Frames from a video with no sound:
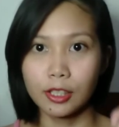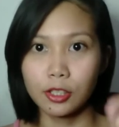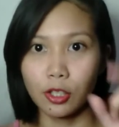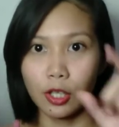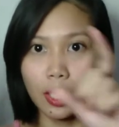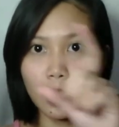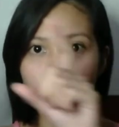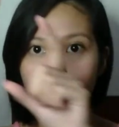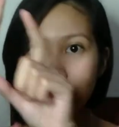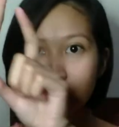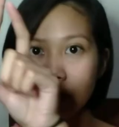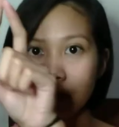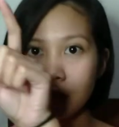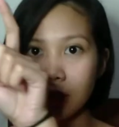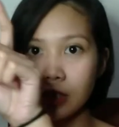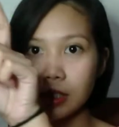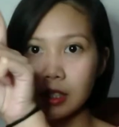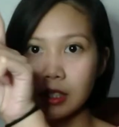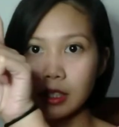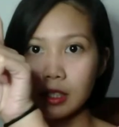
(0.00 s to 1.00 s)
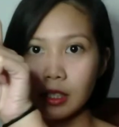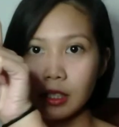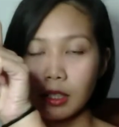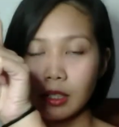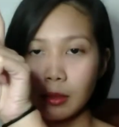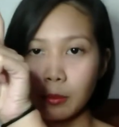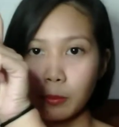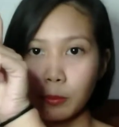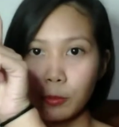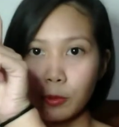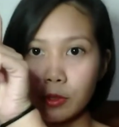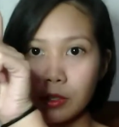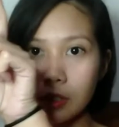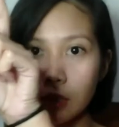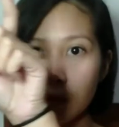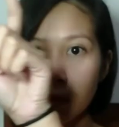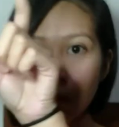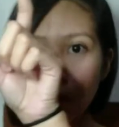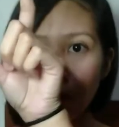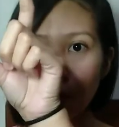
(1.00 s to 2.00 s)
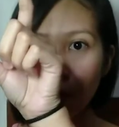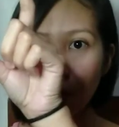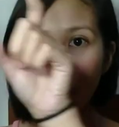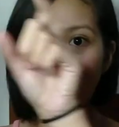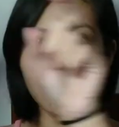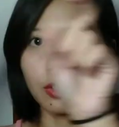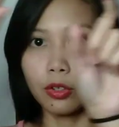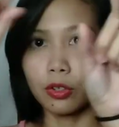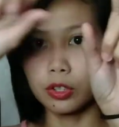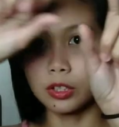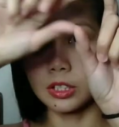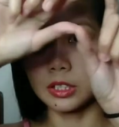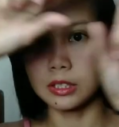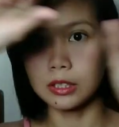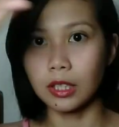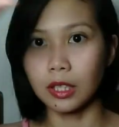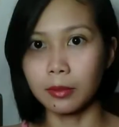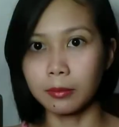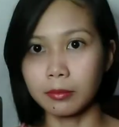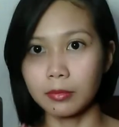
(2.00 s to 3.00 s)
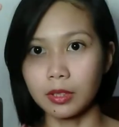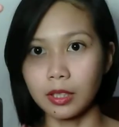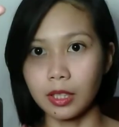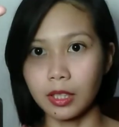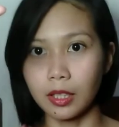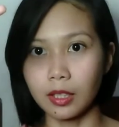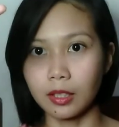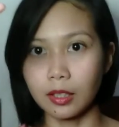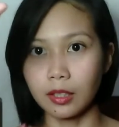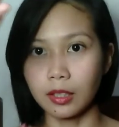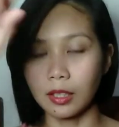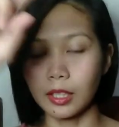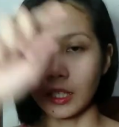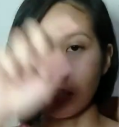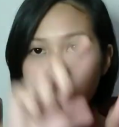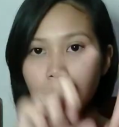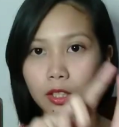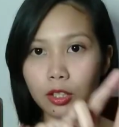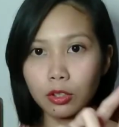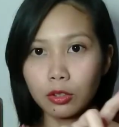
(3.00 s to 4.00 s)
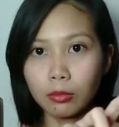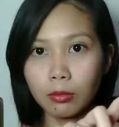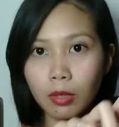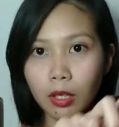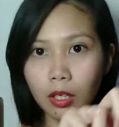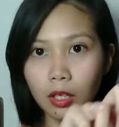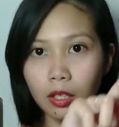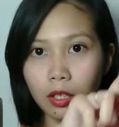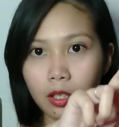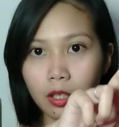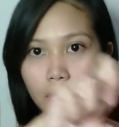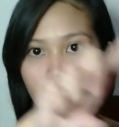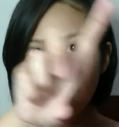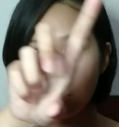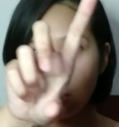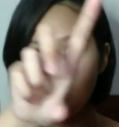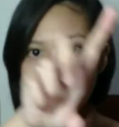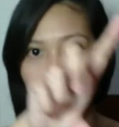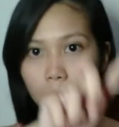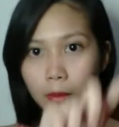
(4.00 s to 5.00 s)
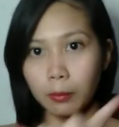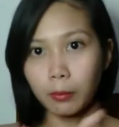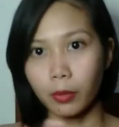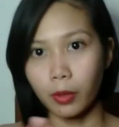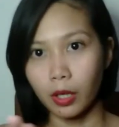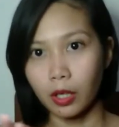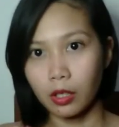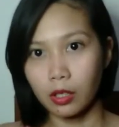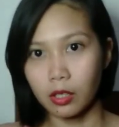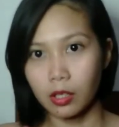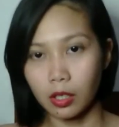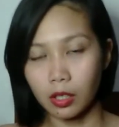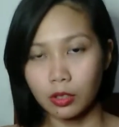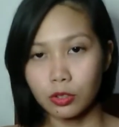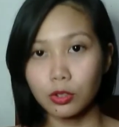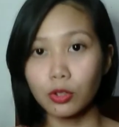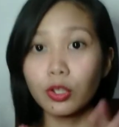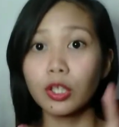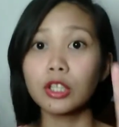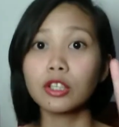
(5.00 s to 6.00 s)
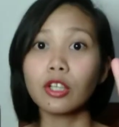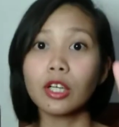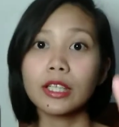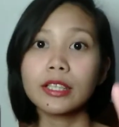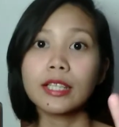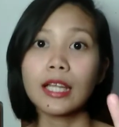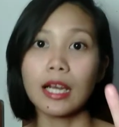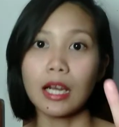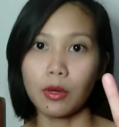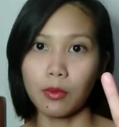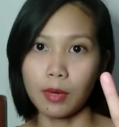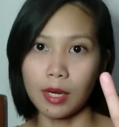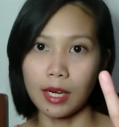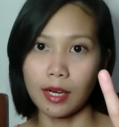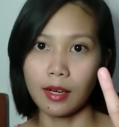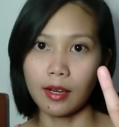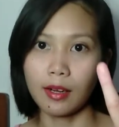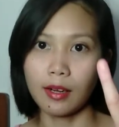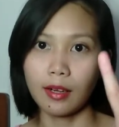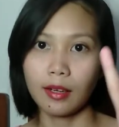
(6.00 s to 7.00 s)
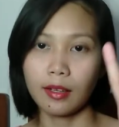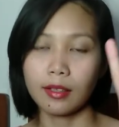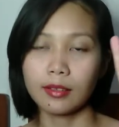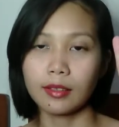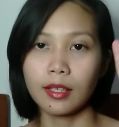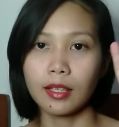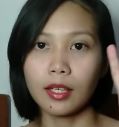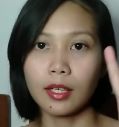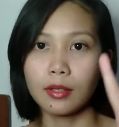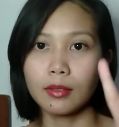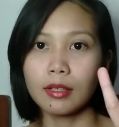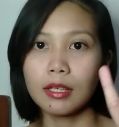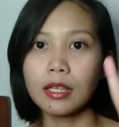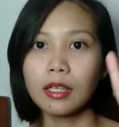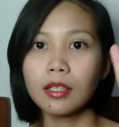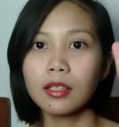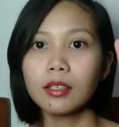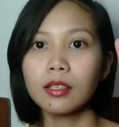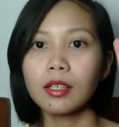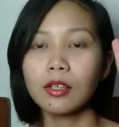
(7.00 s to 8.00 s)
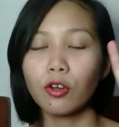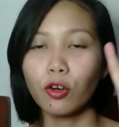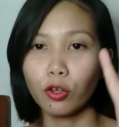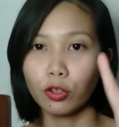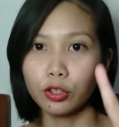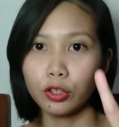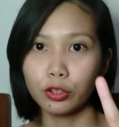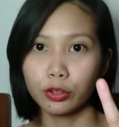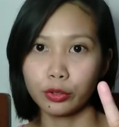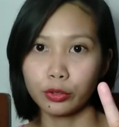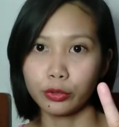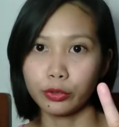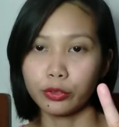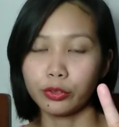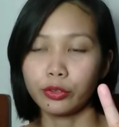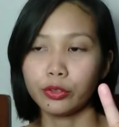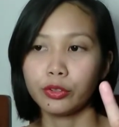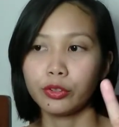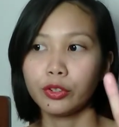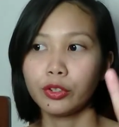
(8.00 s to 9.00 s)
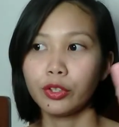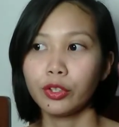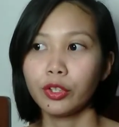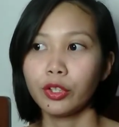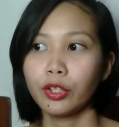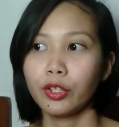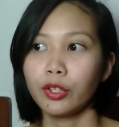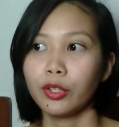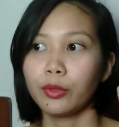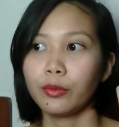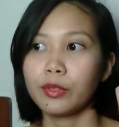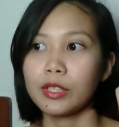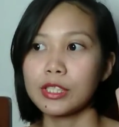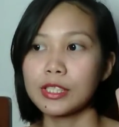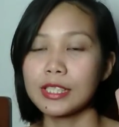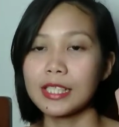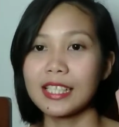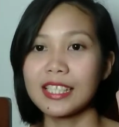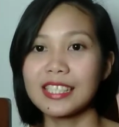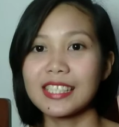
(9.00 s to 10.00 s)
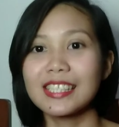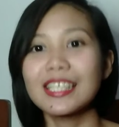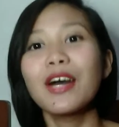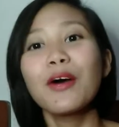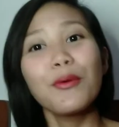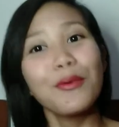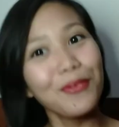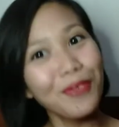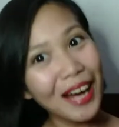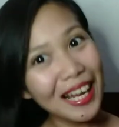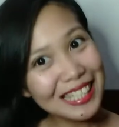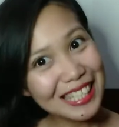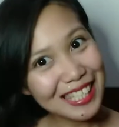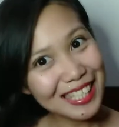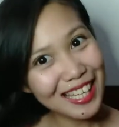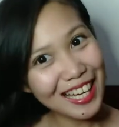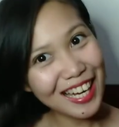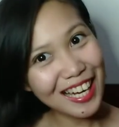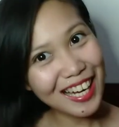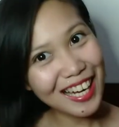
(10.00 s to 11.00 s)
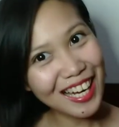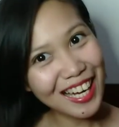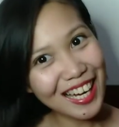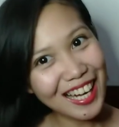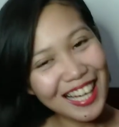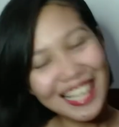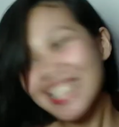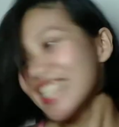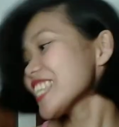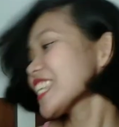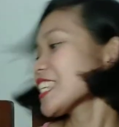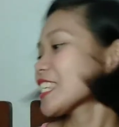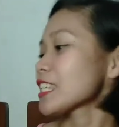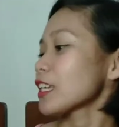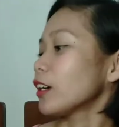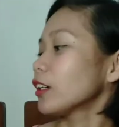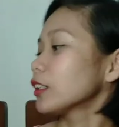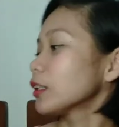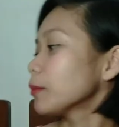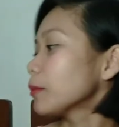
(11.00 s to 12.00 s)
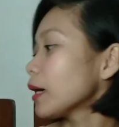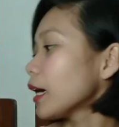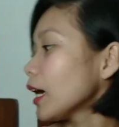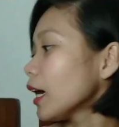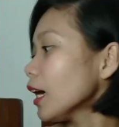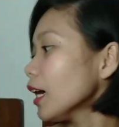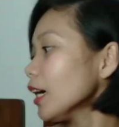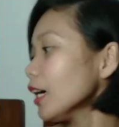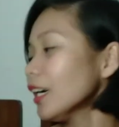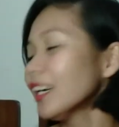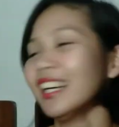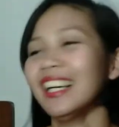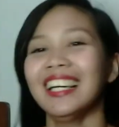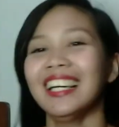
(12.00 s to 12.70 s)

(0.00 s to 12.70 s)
So, I will just put some logo on the thumbnail and then yung mga product. So, ito ay dalawa. Dalawang haul to, which is Watsons! O, diba?